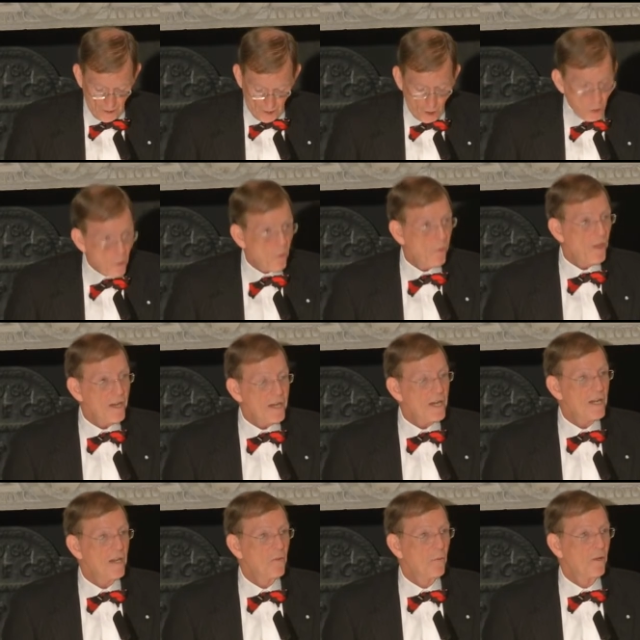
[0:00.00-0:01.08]
All they
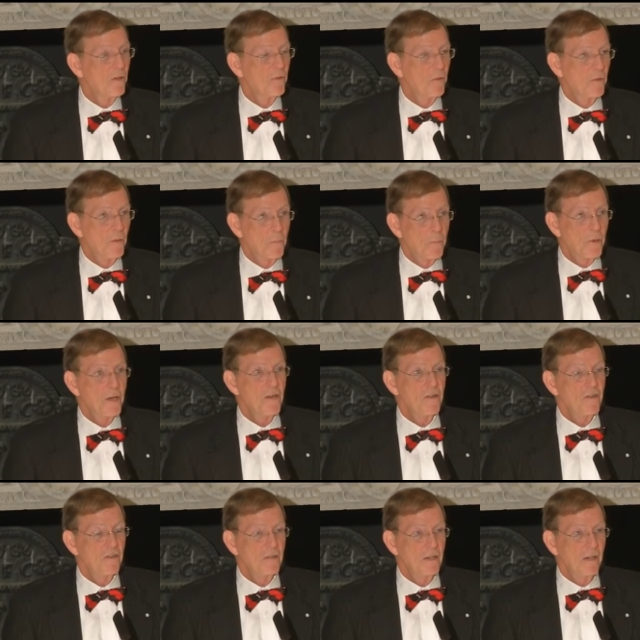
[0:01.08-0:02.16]
needed was for the
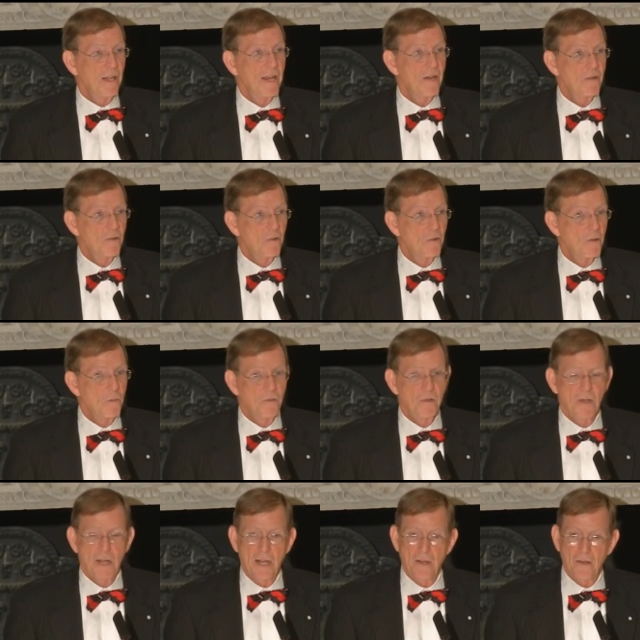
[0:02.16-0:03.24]
British to land troops,
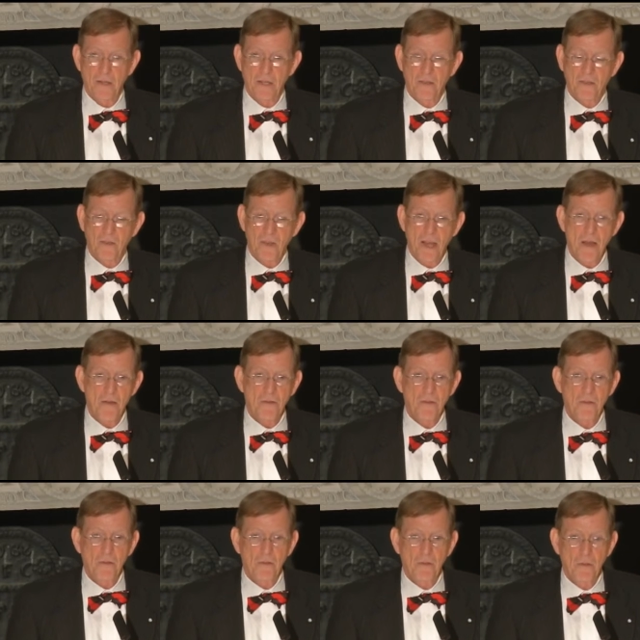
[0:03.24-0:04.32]
and these
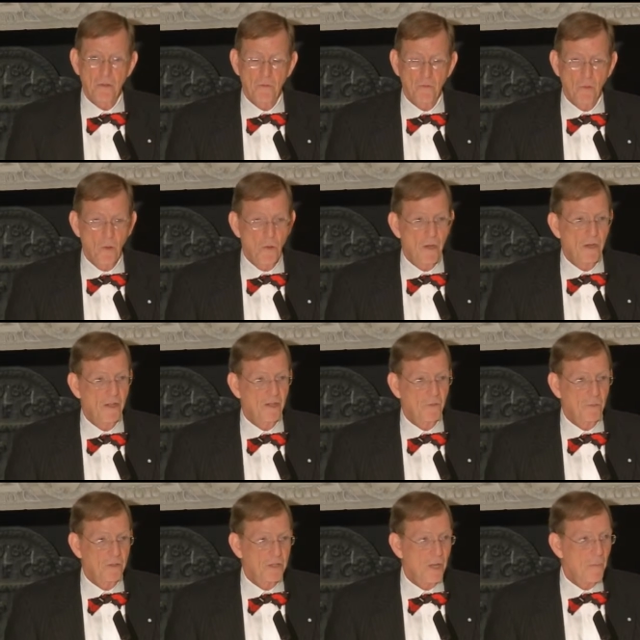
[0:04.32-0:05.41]
thousands of loyalists
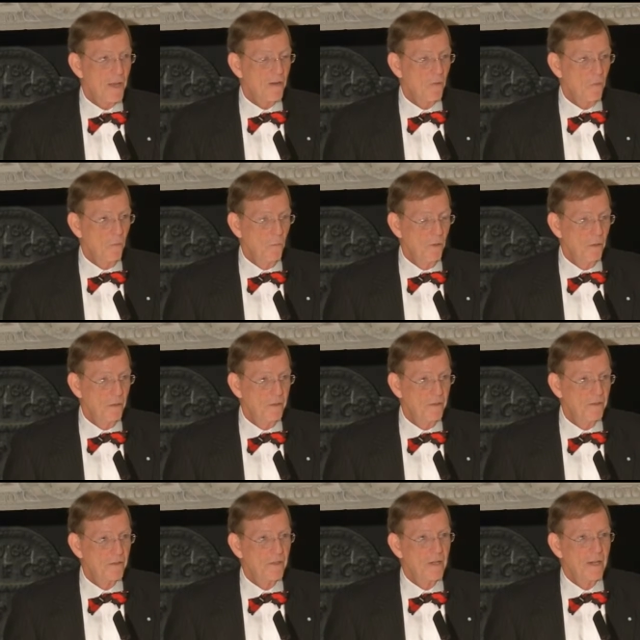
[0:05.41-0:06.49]
would come out of the
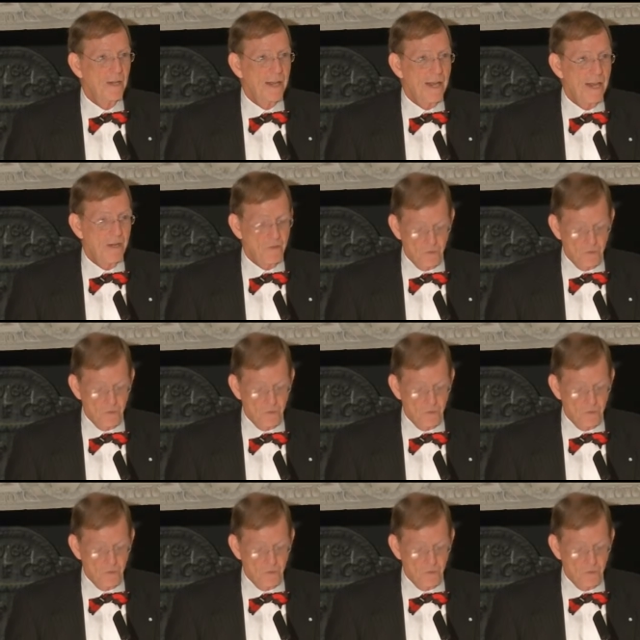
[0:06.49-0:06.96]
woods and